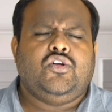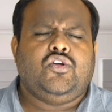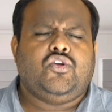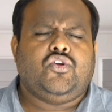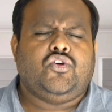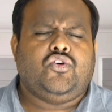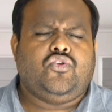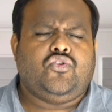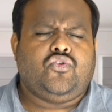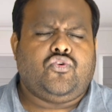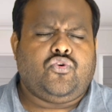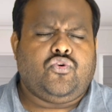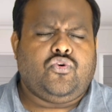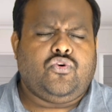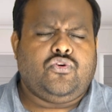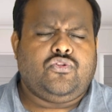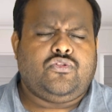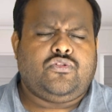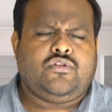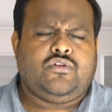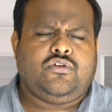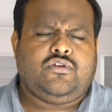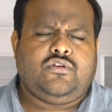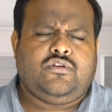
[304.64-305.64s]

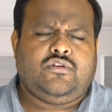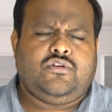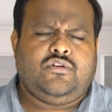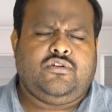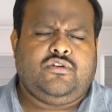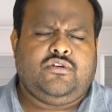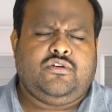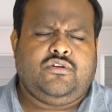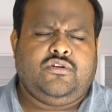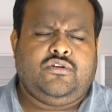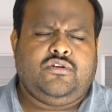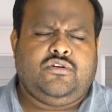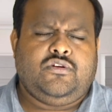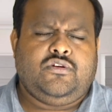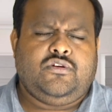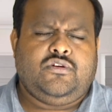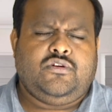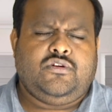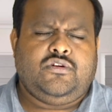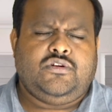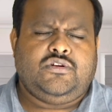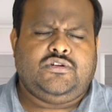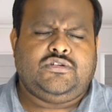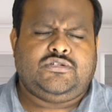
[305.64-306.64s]
growth,
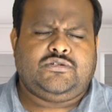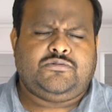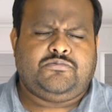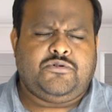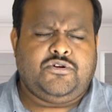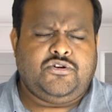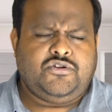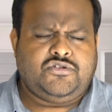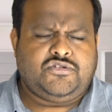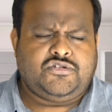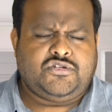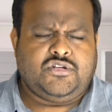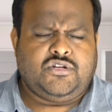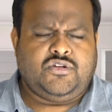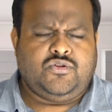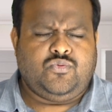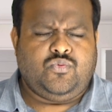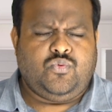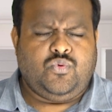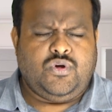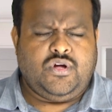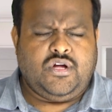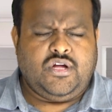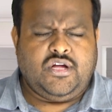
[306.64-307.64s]
spiritual
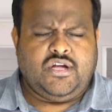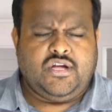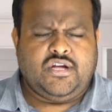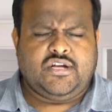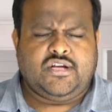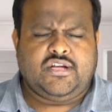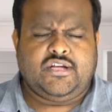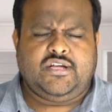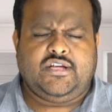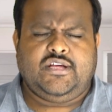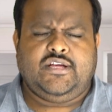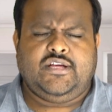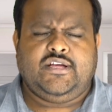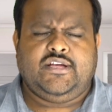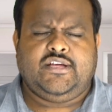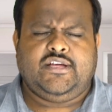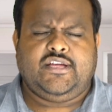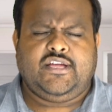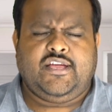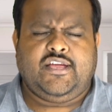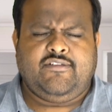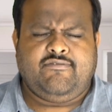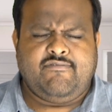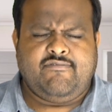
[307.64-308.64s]
work,
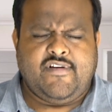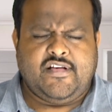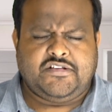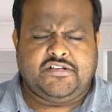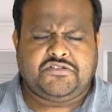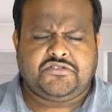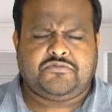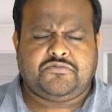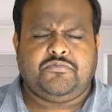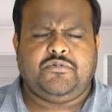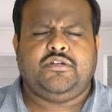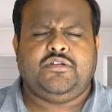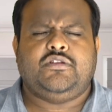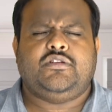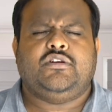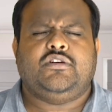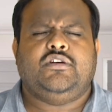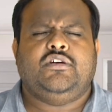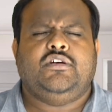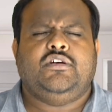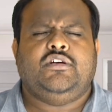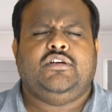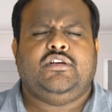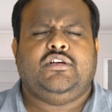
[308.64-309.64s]
investment,
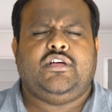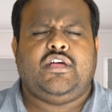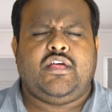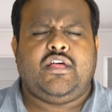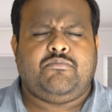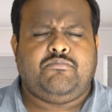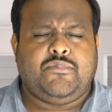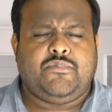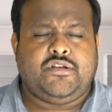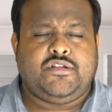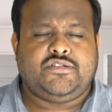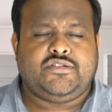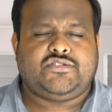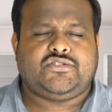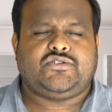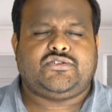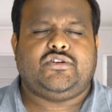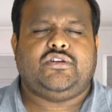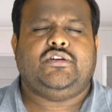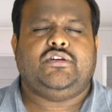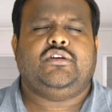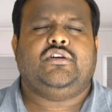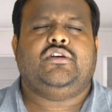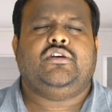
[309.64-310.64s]
and
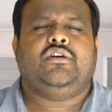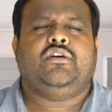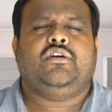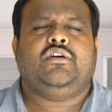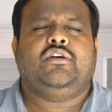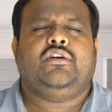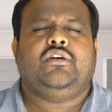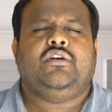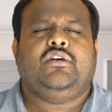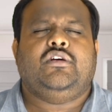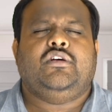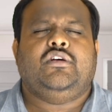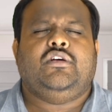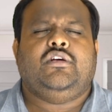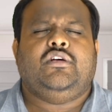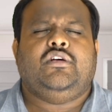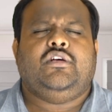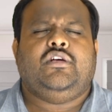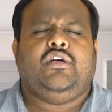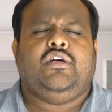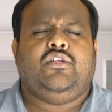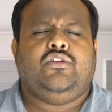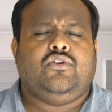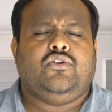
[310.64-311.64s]
ministry.
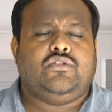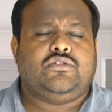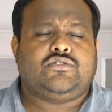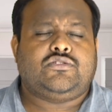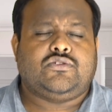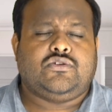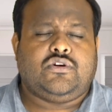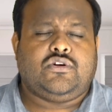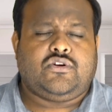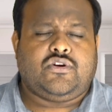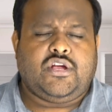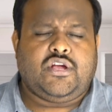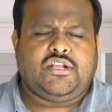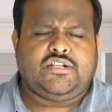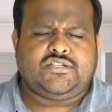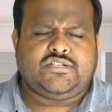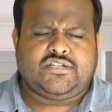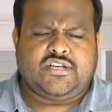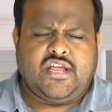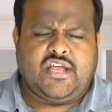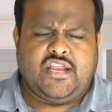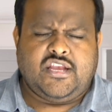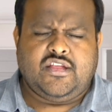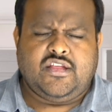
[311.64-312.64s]
and also our right
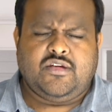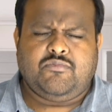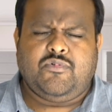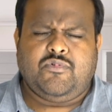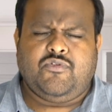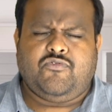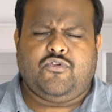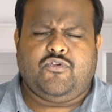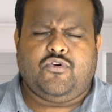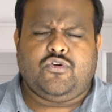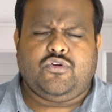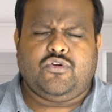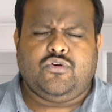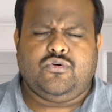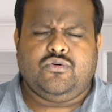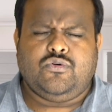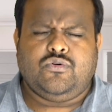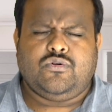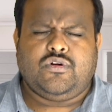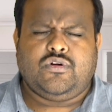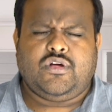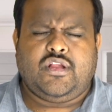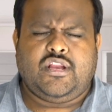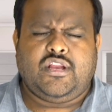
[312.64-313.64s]
standing before you,
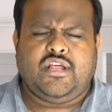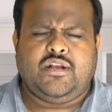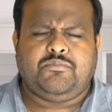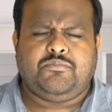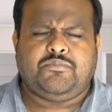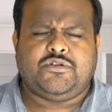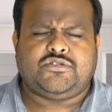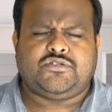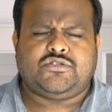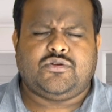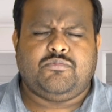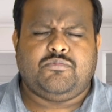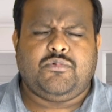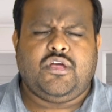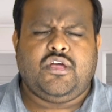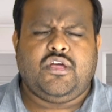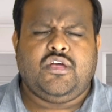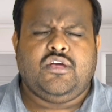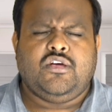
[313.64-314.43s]
and help us to be